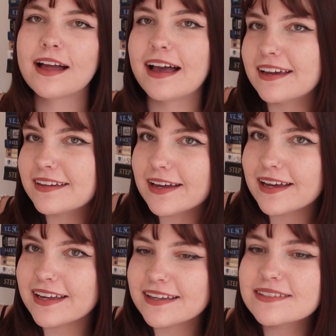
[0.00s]
Hi
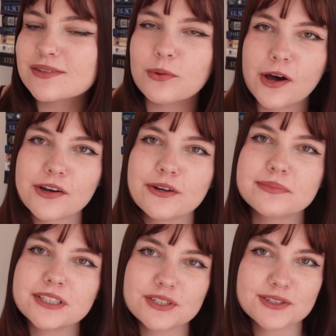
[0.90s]
guys, welcome
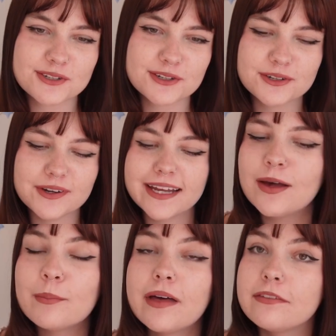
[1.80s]
to
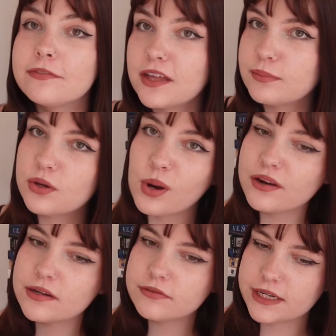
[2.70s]
my
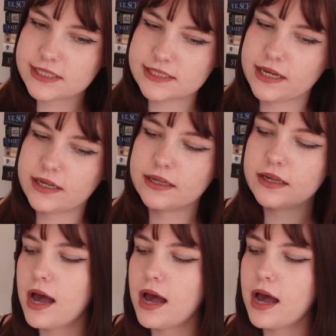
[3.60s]
February reset.